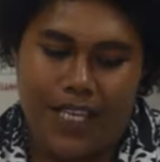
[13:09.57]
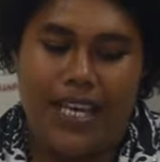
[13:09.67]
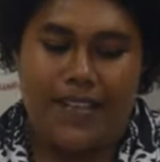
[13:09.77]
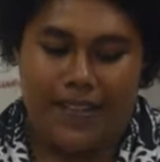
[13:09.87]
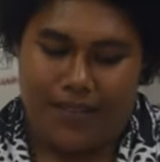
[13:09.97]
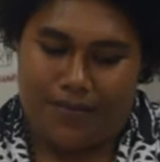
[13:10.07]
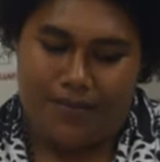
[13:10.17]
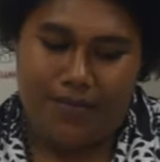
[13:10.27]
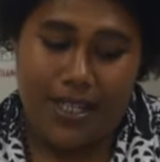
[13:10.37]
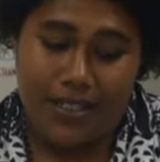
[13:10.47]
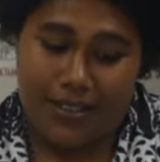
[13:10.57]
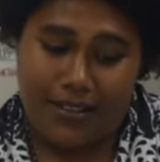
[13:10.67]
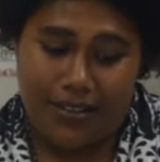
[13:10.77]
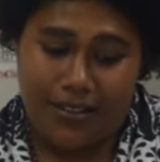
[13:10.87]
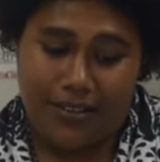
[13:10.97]
yes,
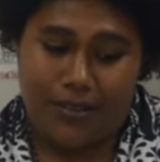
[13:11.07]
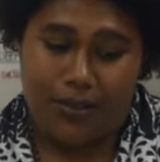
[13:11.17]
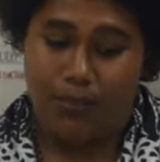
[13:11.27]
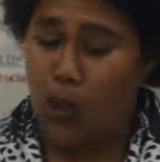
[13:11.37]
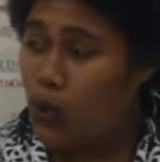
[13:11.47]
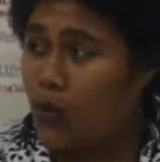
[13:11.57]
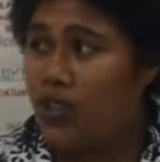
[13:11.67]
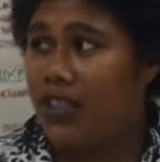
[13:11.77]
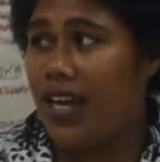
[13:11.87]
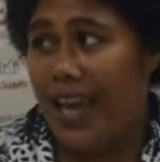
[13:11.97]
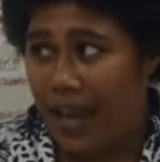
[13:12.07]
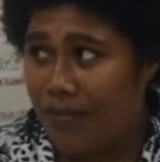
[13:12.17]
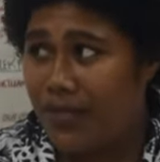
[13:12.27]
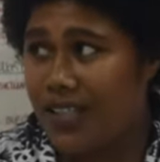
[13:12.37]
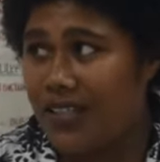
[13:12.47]
medical boat,
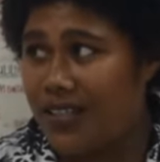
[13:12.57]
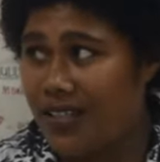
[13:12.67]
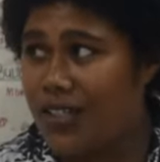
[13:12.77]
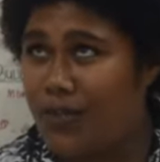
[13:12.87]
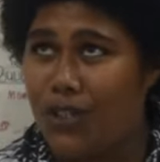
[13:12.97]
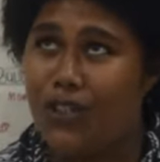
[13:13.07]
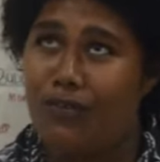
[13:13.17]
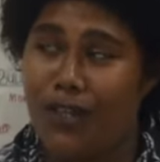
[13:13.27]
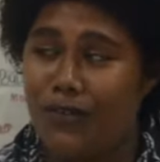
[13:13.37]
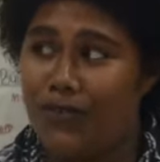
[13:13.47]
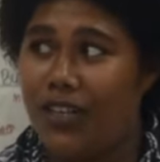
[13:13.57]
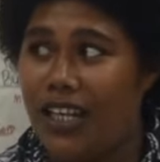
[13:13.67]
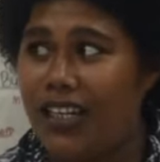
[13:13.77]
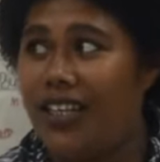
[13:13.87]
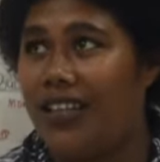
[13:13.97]
ambulance, just specially made for
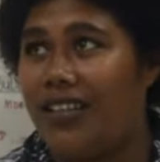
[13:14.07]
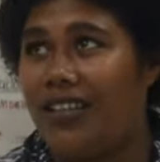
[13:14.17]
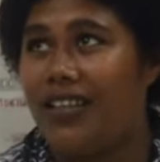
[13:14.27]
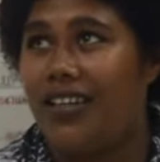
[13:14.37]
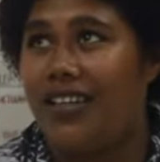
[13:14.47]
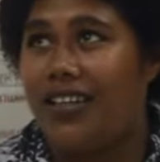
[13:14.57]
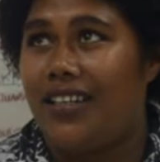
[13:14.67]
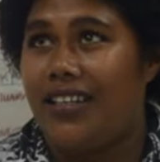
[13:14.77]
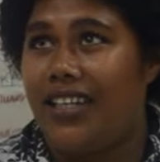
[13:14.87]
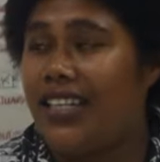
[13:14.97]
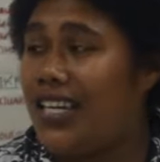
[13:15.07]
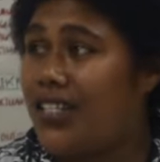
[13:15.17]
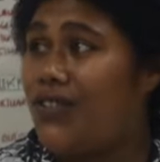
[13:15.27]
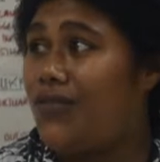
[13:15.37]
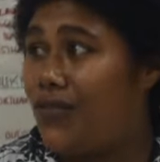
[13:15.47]
Langi in
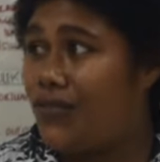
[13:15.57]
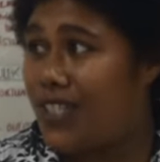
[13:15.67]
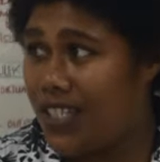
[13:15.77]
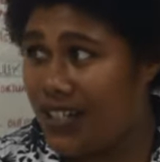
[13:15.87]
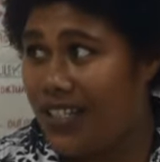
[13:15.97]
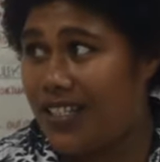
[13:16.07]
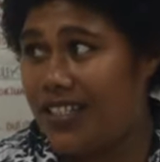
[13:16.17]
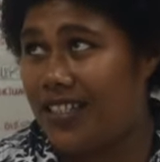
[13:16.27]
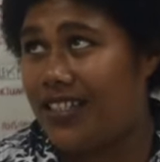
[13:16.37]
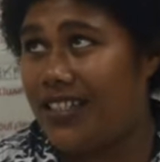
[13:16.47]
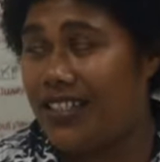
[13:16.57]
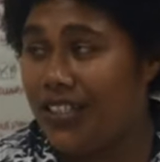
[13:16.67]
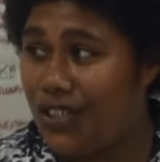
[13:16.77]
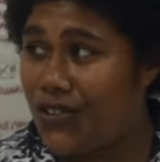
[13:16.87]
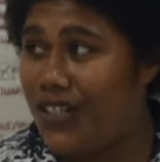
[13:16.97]
case of serious
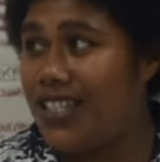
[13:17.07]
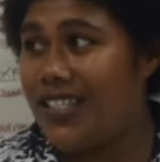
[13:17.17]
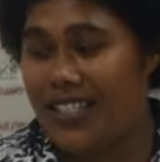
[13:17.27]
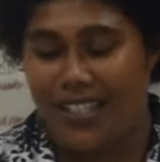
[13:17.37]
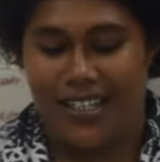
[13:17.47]
injuries.